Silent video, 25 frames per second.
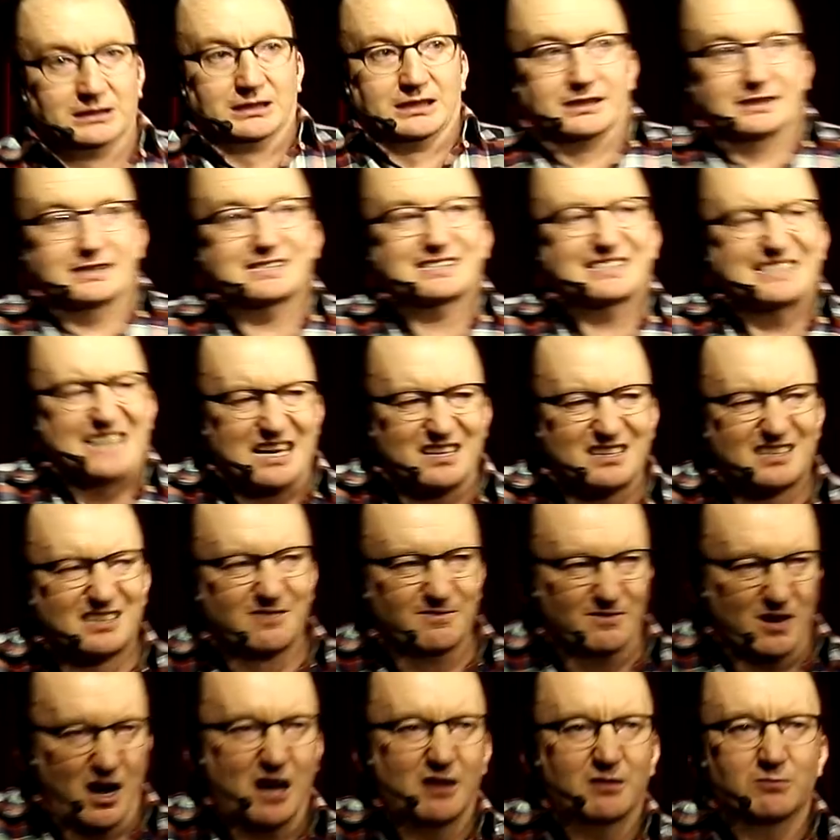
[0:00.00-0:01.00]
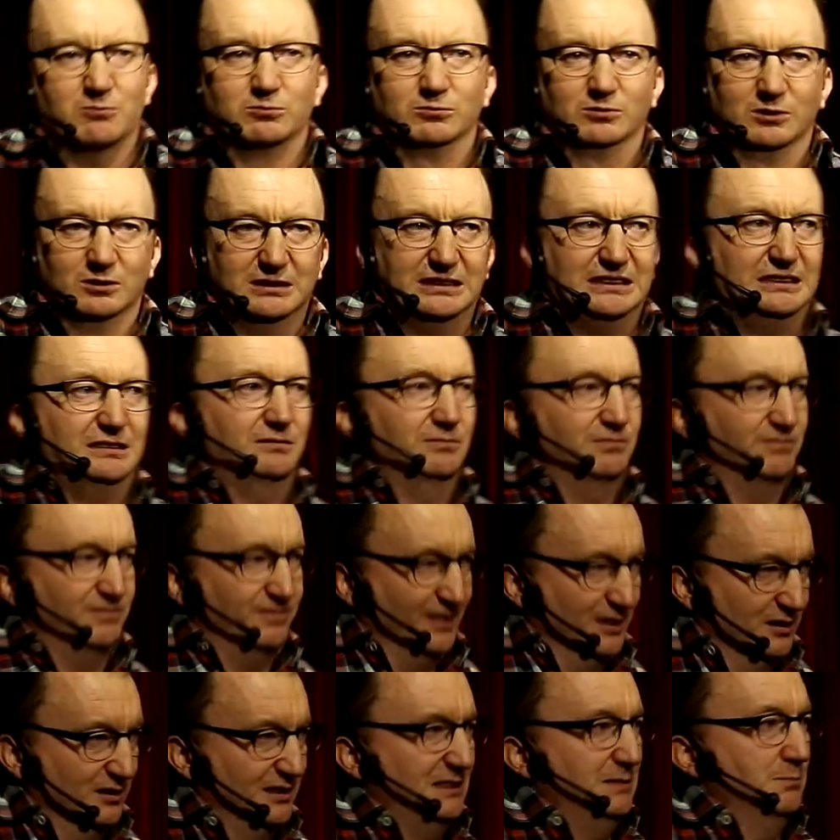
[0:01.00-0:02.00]
The sense of not really
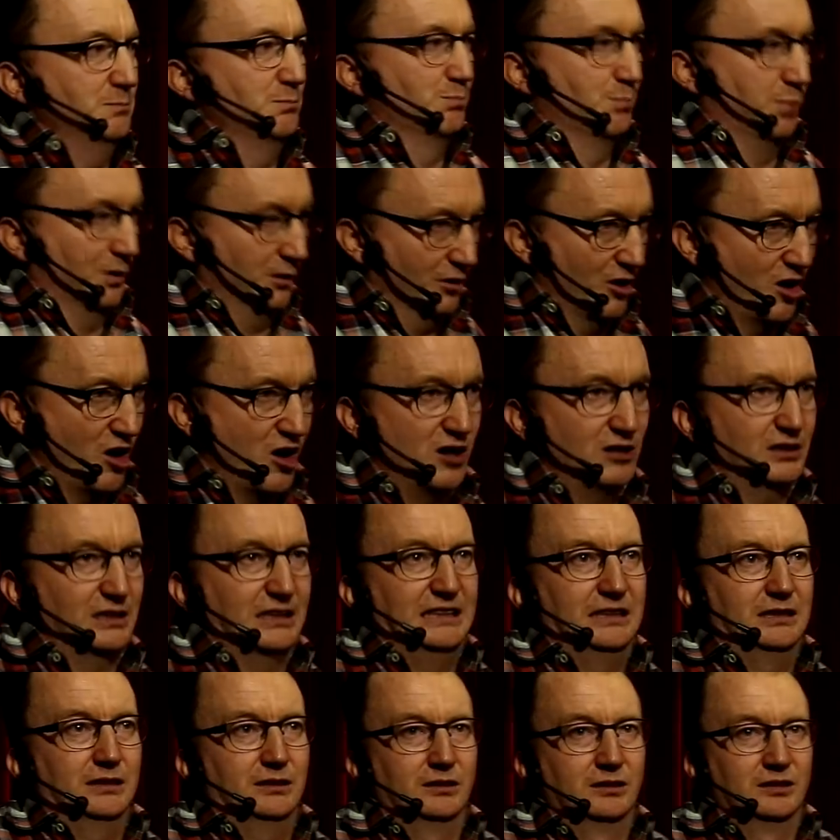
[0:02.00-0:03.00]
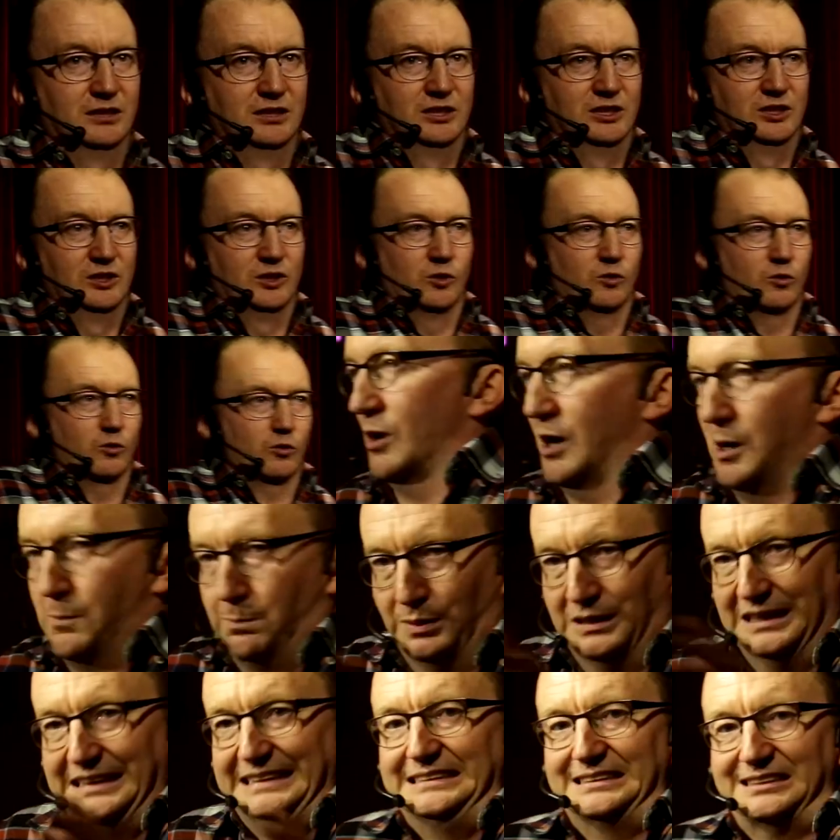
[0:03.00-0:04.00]
feeling belonging or a
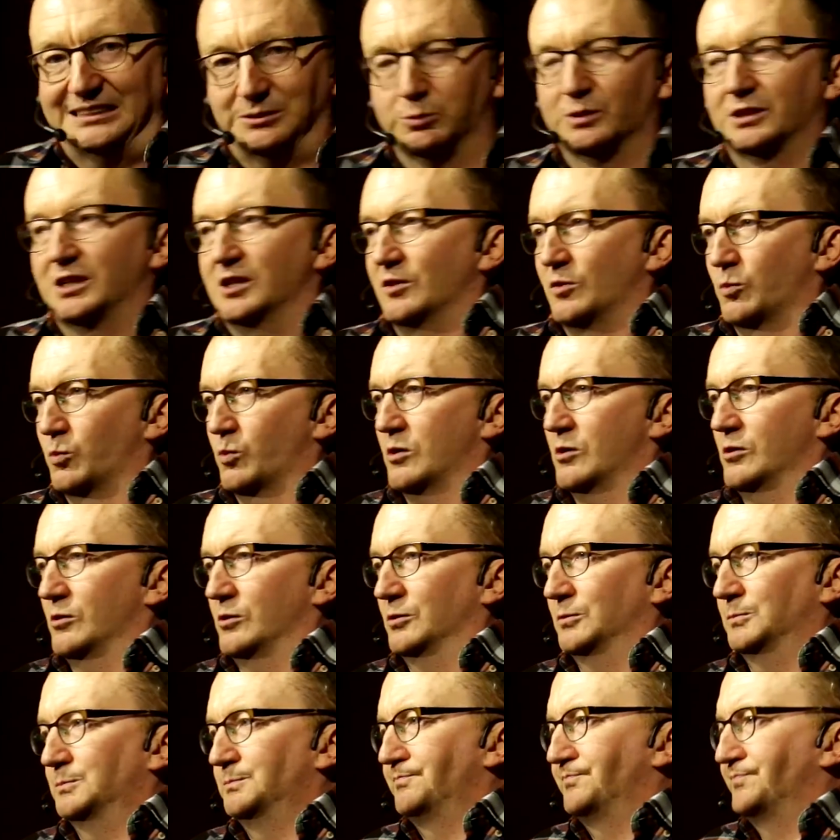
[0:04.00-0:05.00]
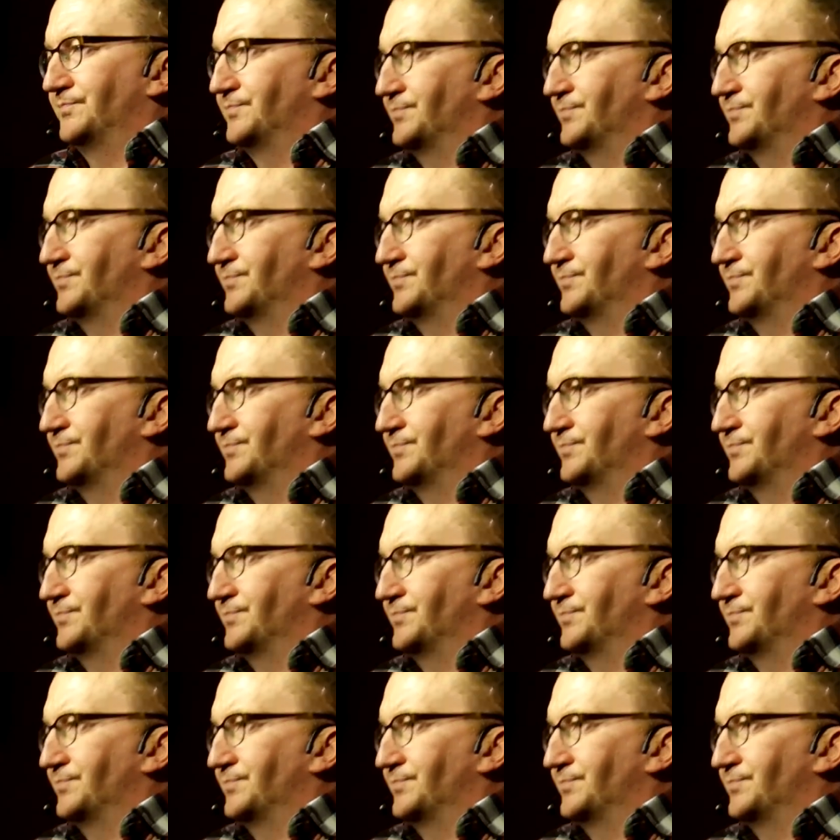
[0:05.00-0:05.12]
place within the world.